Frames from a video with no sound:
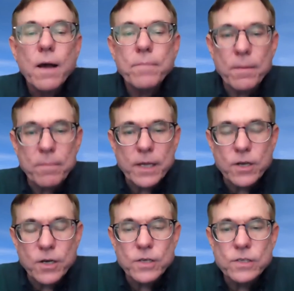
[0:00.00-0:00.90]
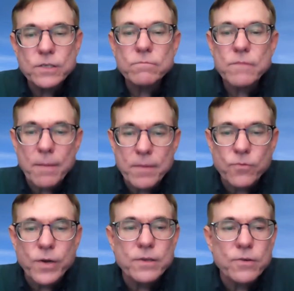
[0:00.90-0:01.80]
public goods, common
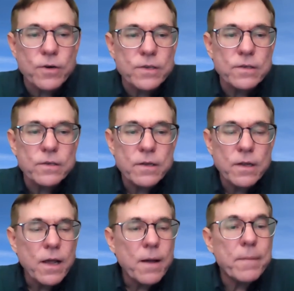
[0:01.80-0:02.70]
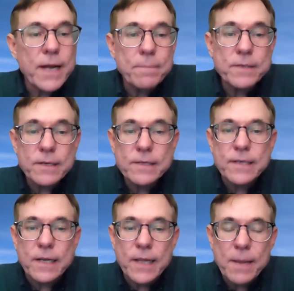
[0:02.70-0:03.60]
resources,
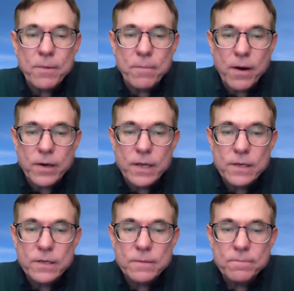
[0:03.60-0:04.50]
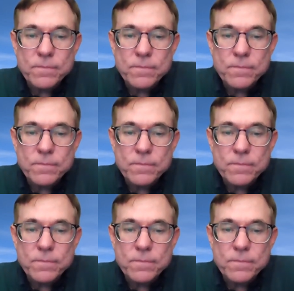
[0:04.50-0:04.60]
monopsonistic labor markets,